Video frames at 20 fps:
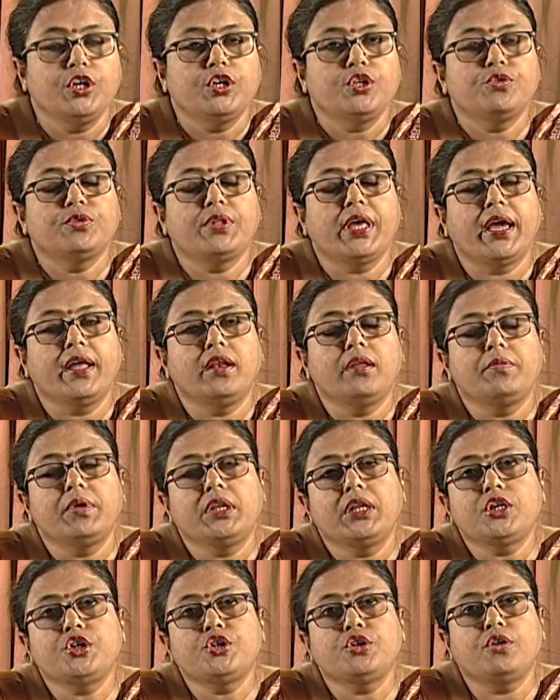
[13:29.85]
to the
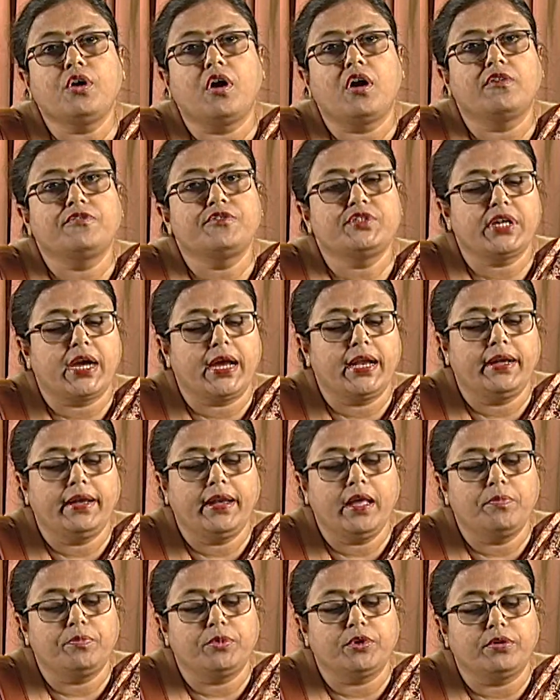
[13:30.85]
elimination of child
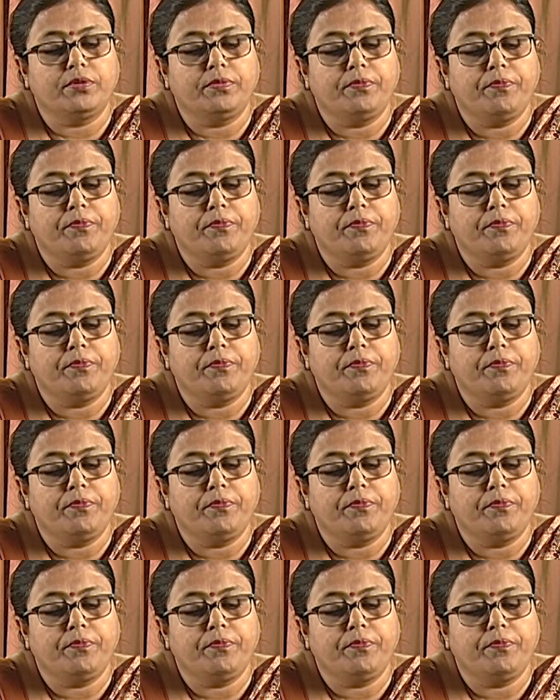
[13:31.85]
labor.